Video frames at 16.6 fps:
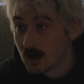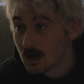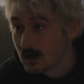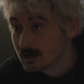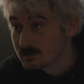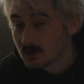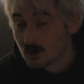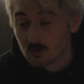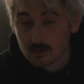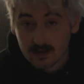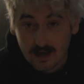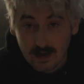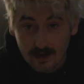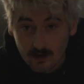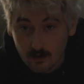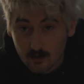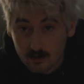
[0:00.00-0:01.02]
I don't
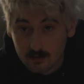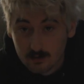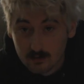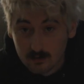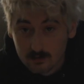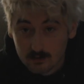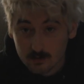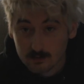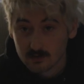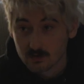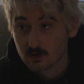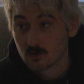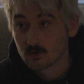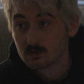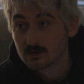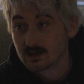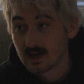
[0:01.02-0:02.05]
care. There was a
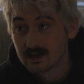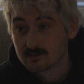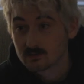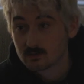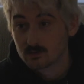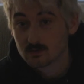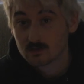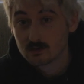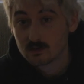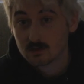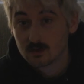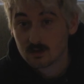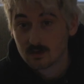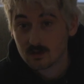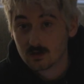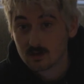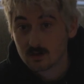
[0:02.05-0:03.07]
girl in high school
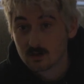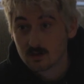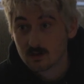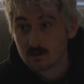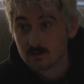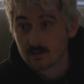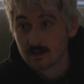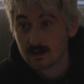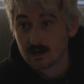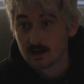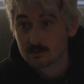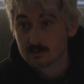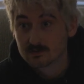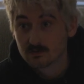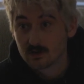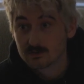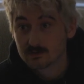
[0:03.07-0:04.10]
that I
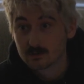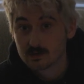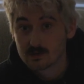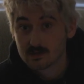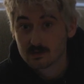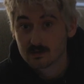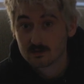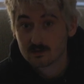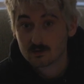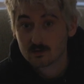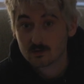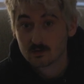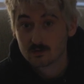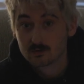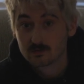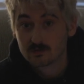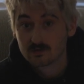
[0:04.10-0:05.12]
was friends with
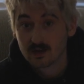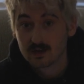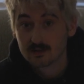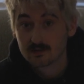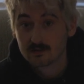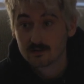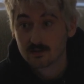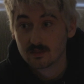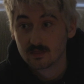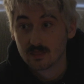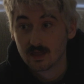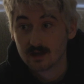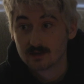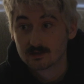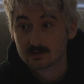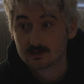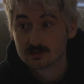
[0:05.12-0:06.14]
who said
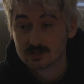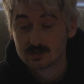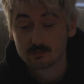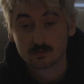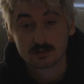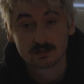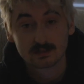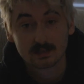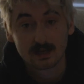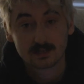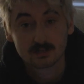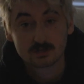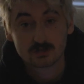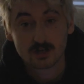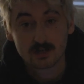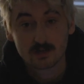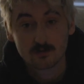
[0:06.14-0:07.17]
that she really
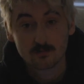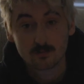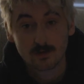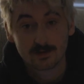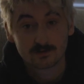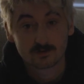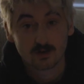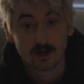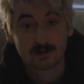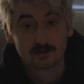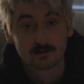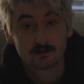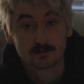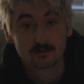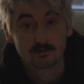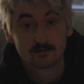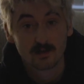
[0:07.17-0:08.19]
liked Jacob and tried to
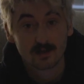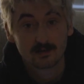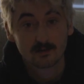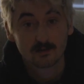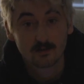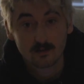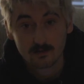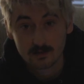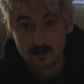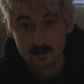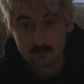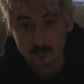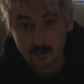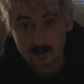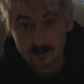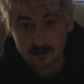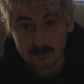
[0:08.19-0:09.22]
defend the
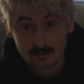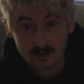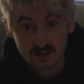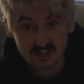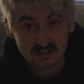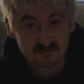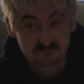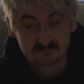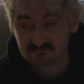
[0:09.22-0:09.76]
imprinting thing.